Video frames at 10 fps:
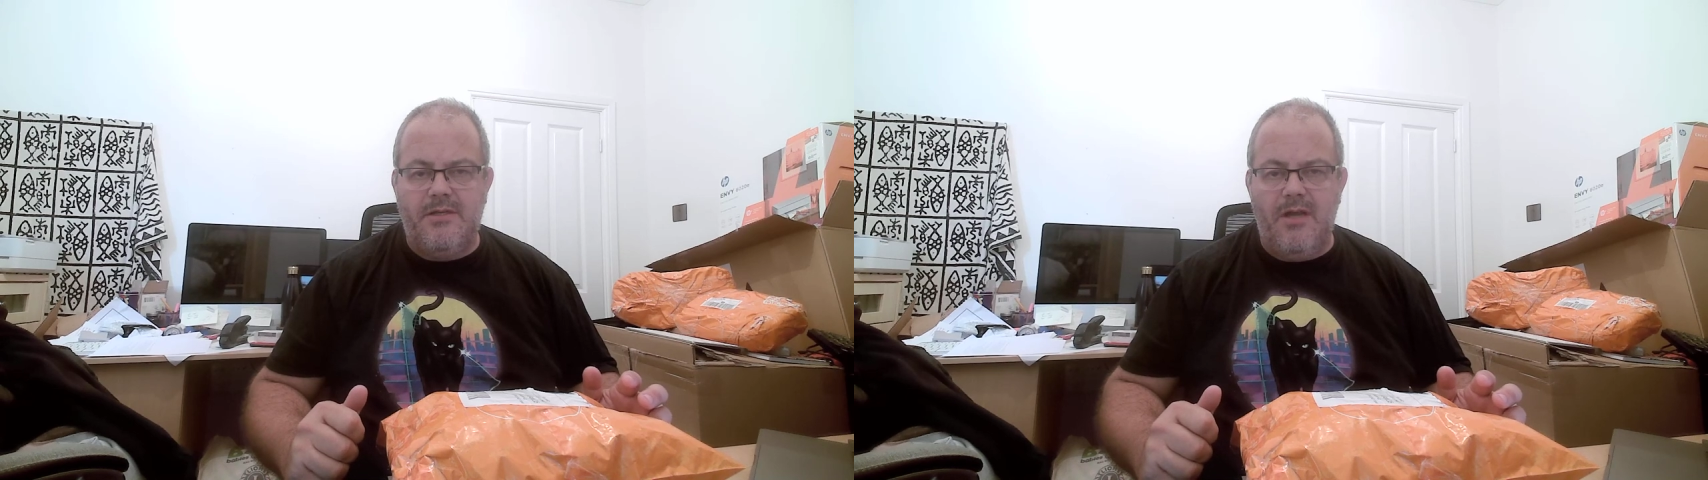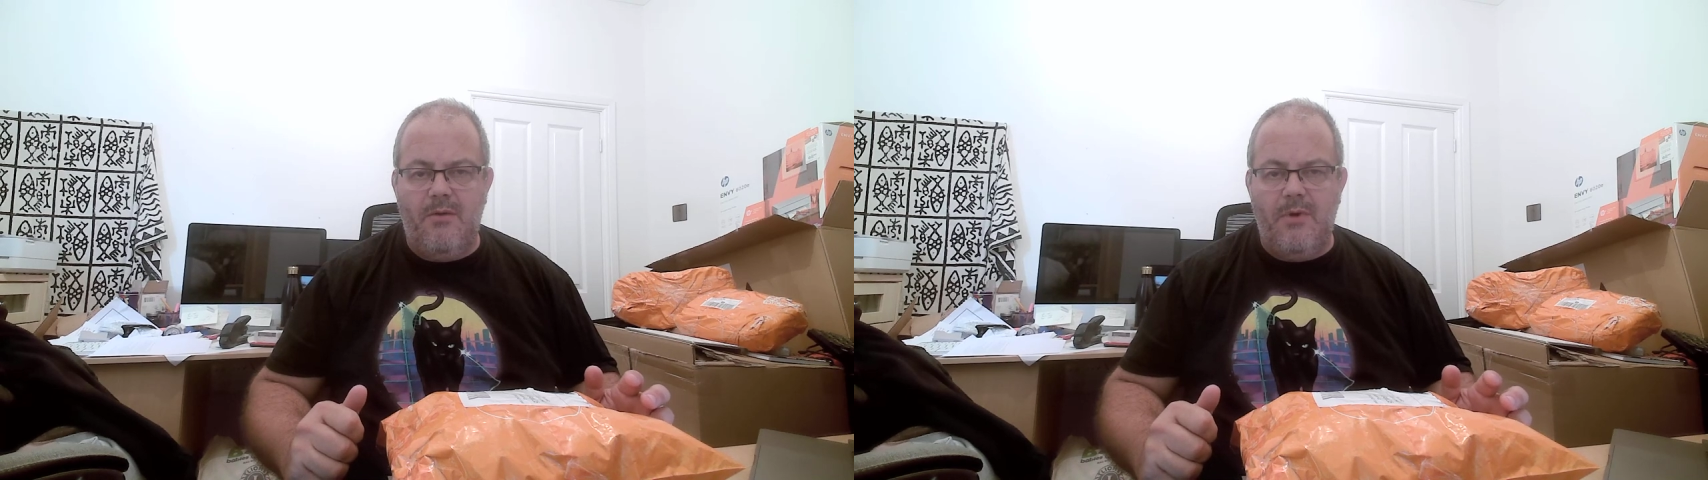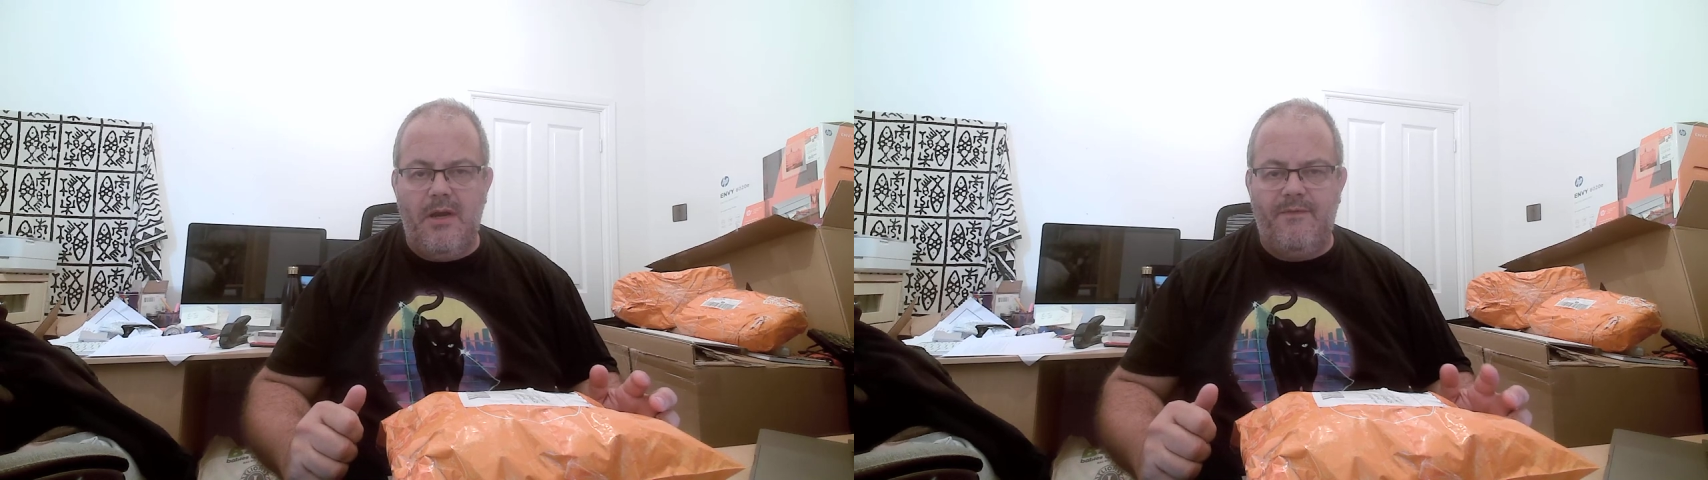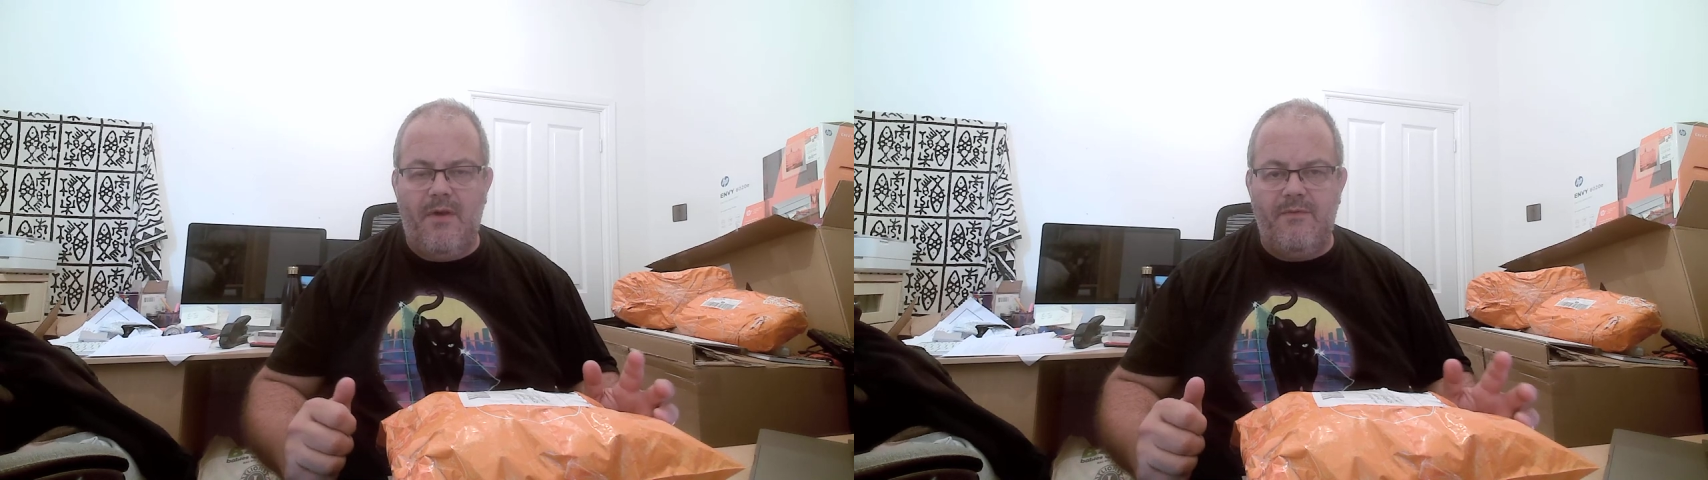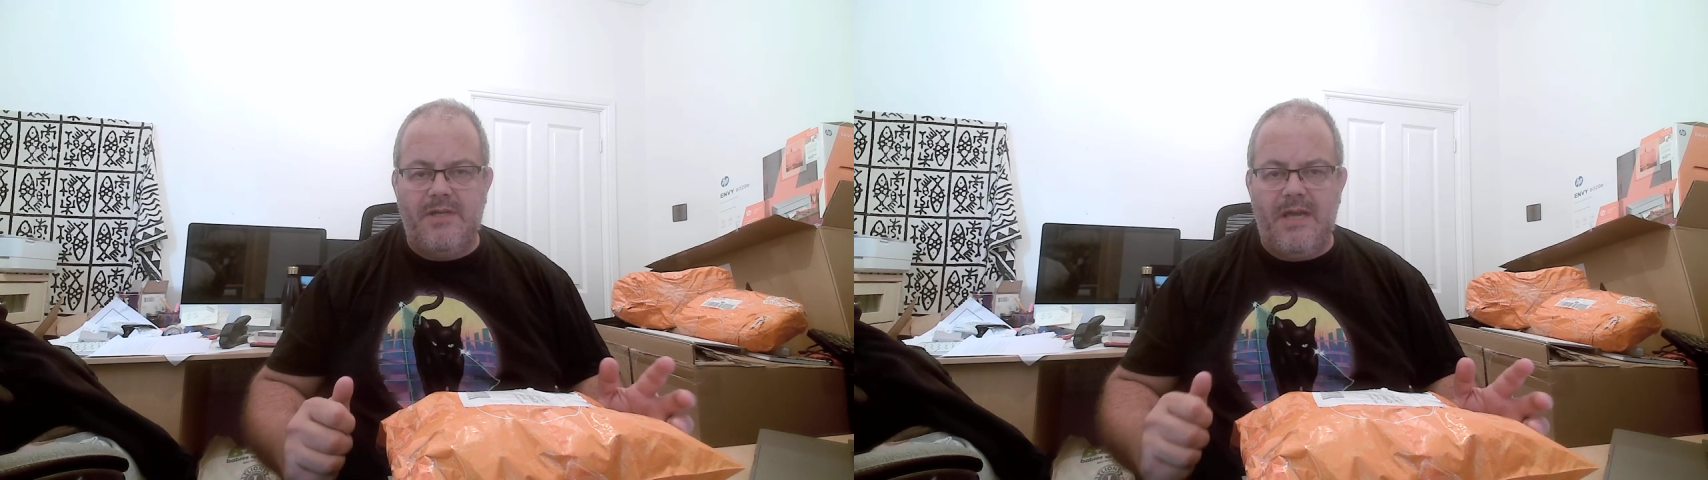So we'd love to
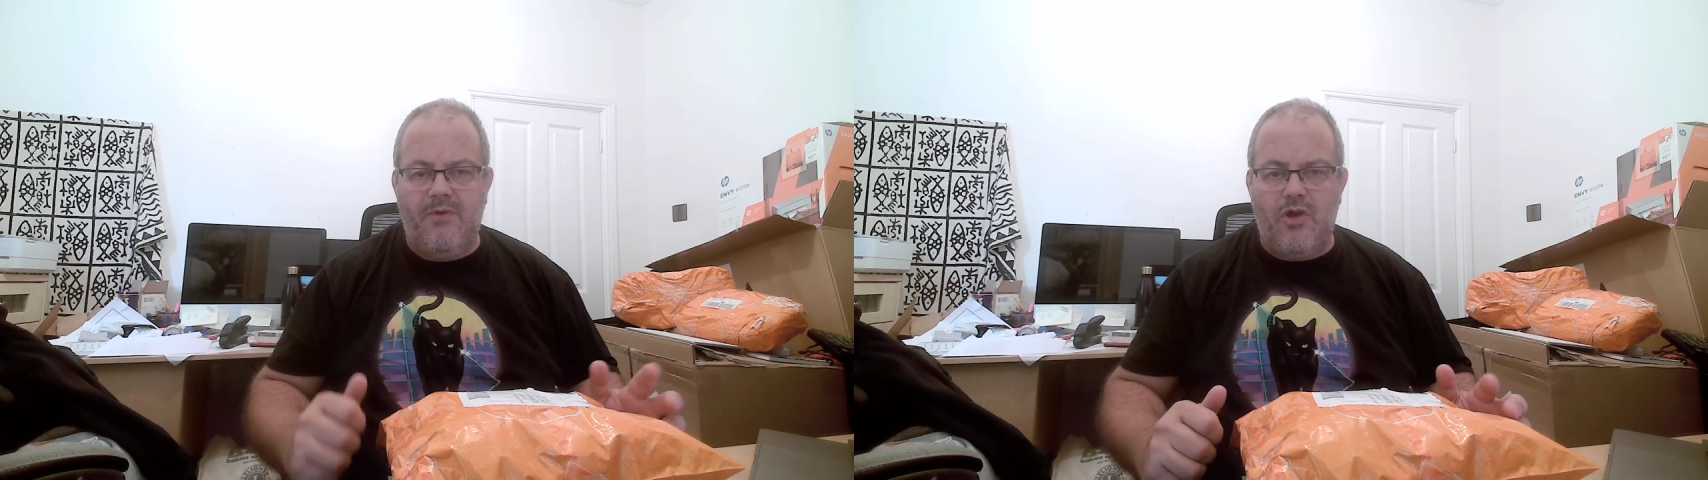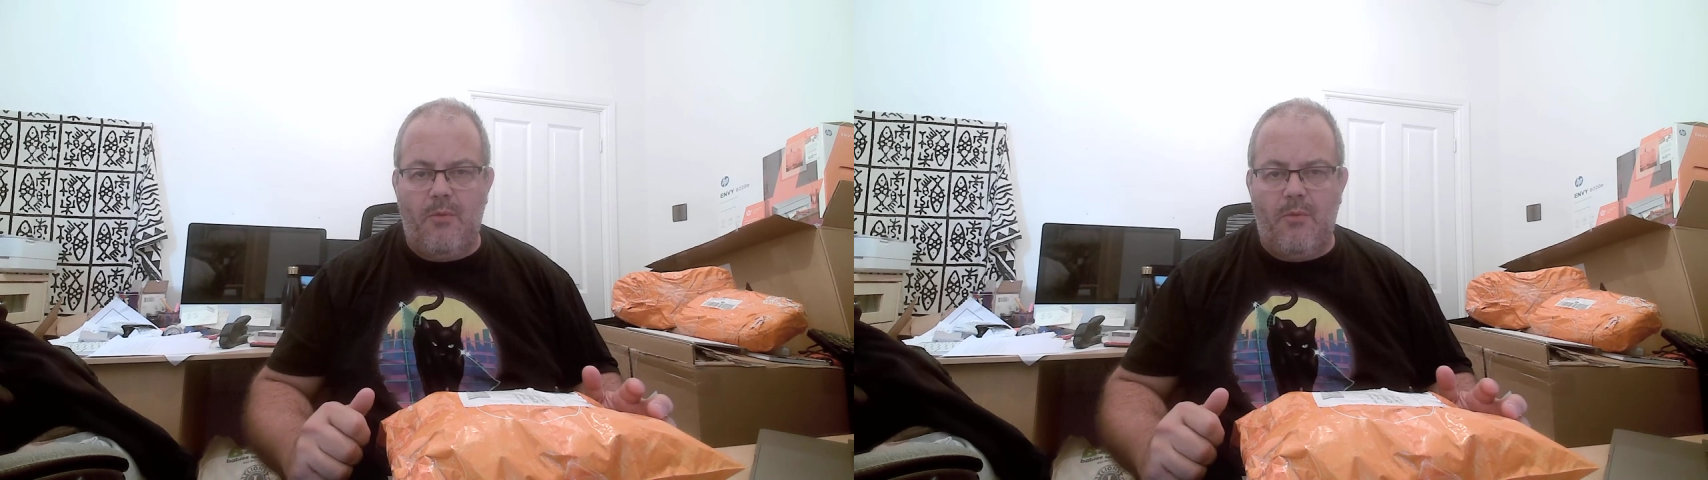obviously have your